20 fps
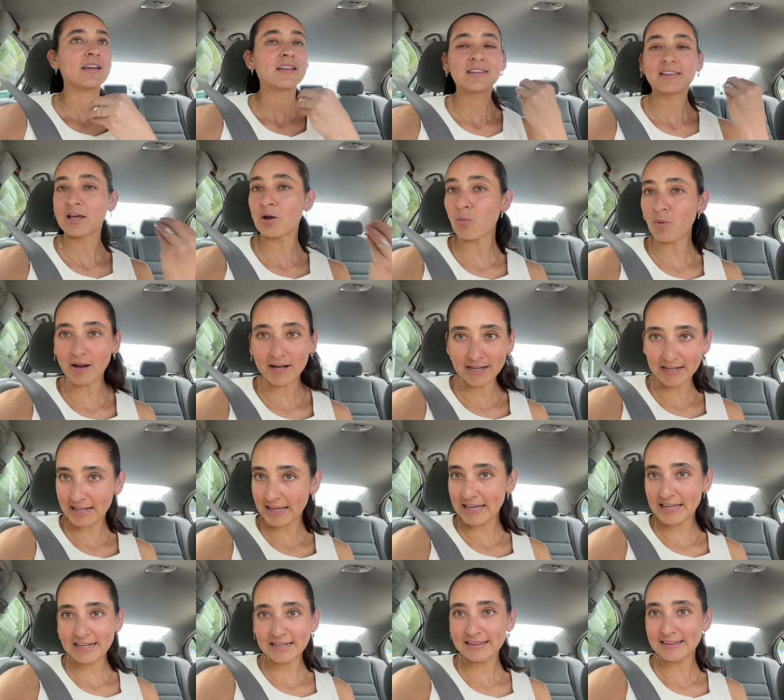they wanted to
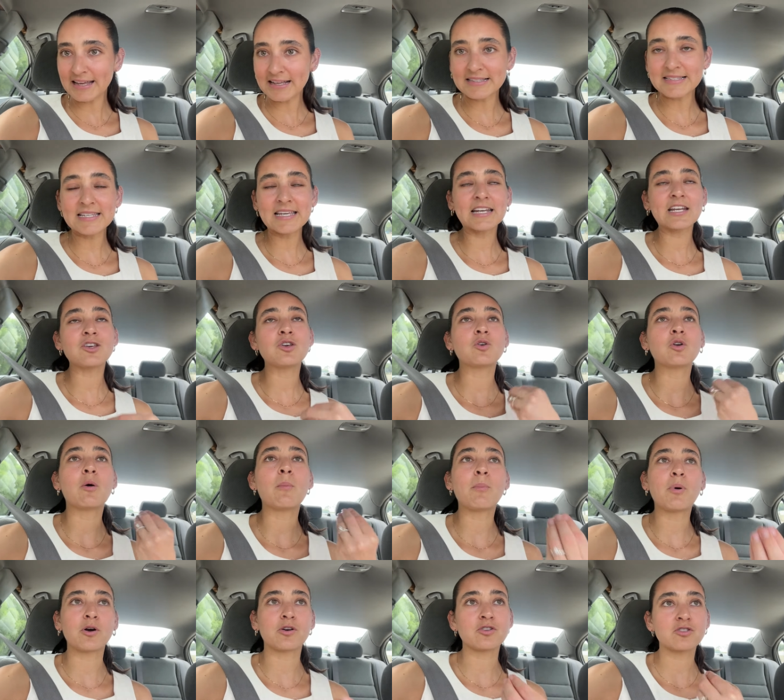eat and that's it and you
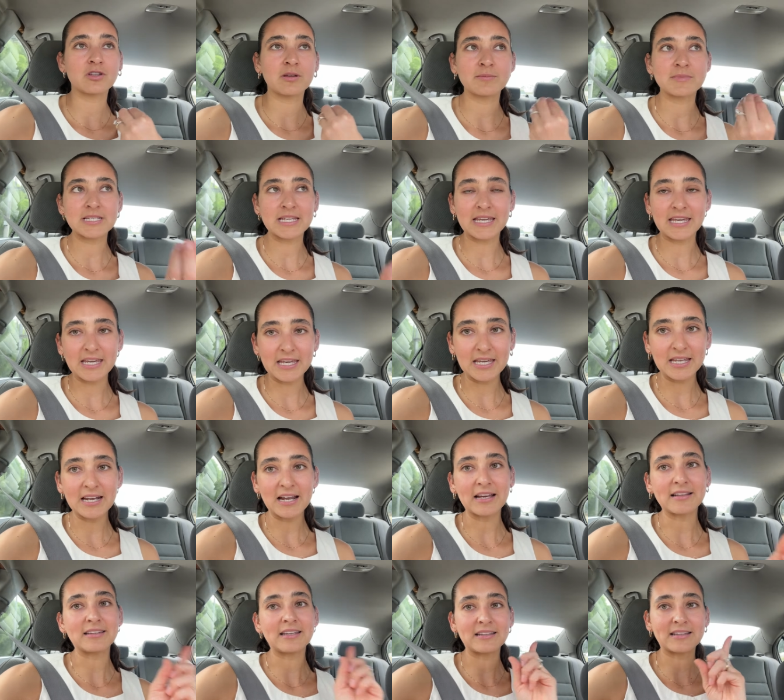don't push them to eat.
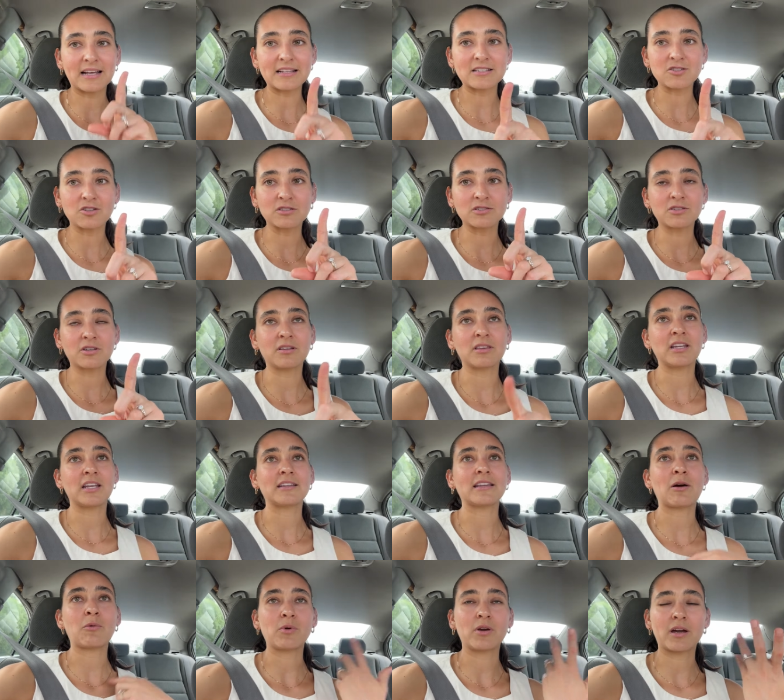I think that's also a thing
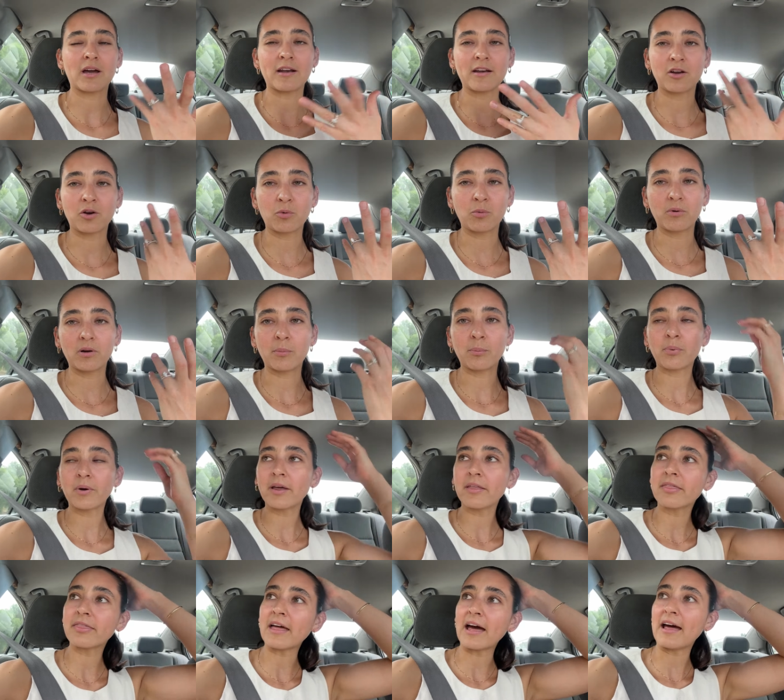that we kind of grew up
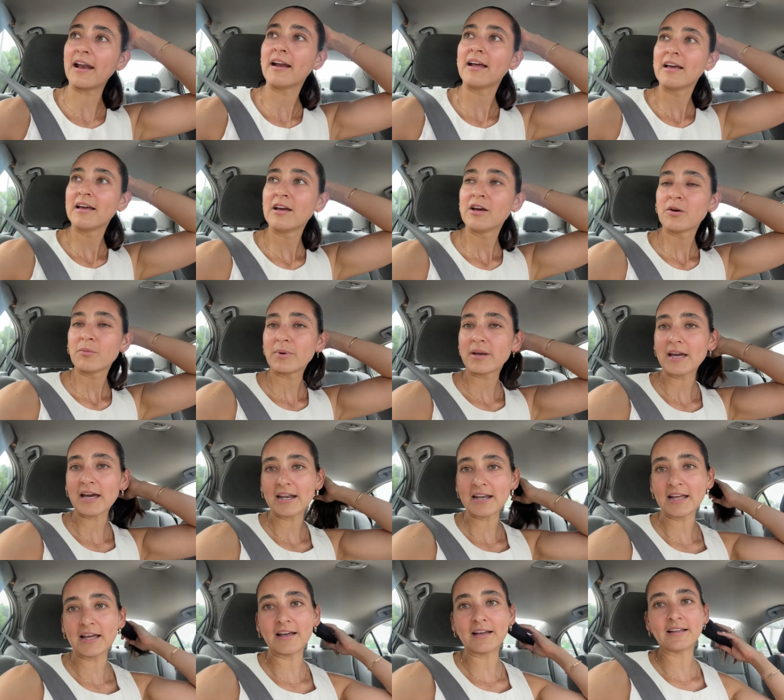with that we
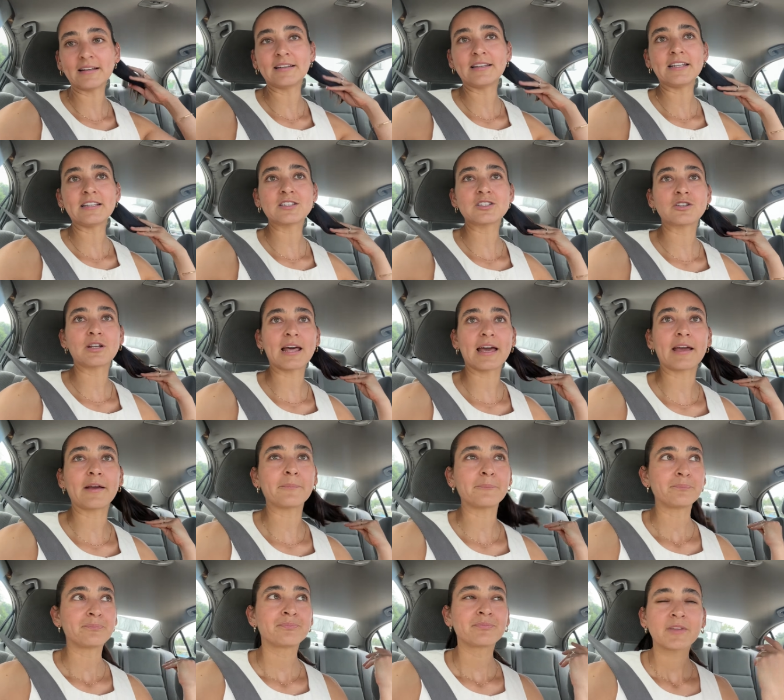kind of need to like
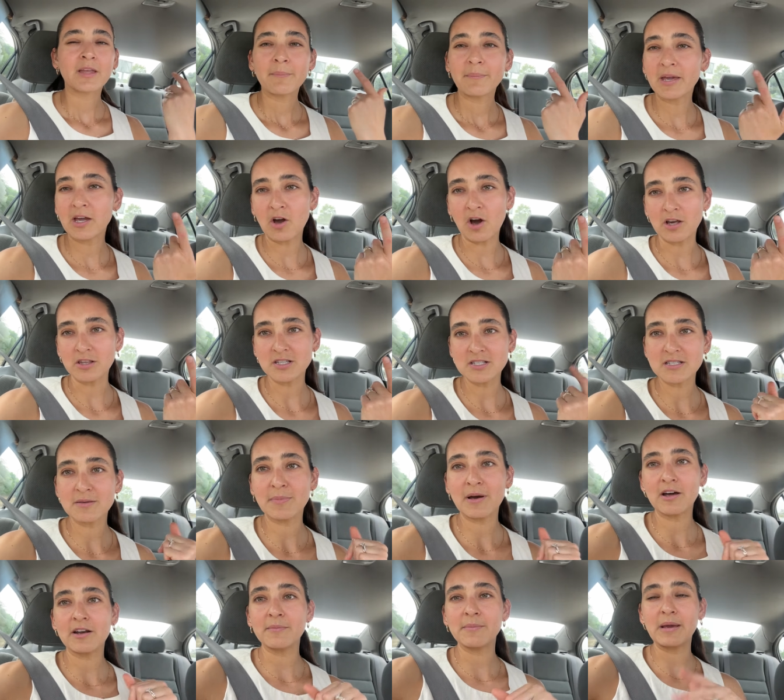be conscious
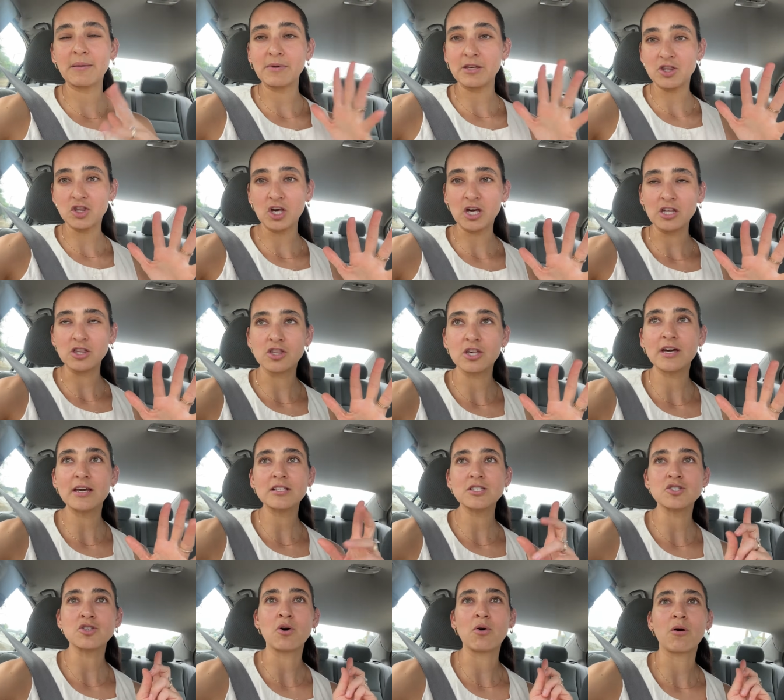about and maybe change it.
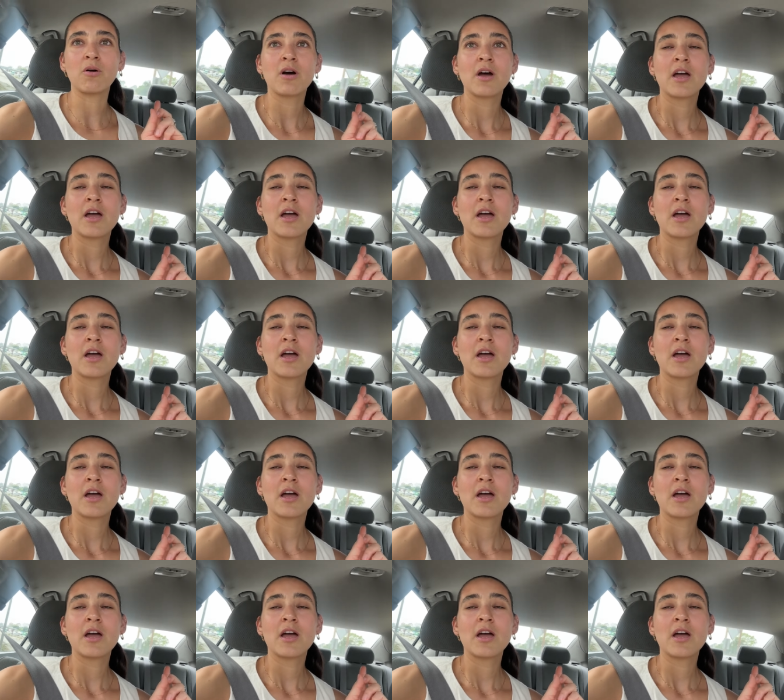So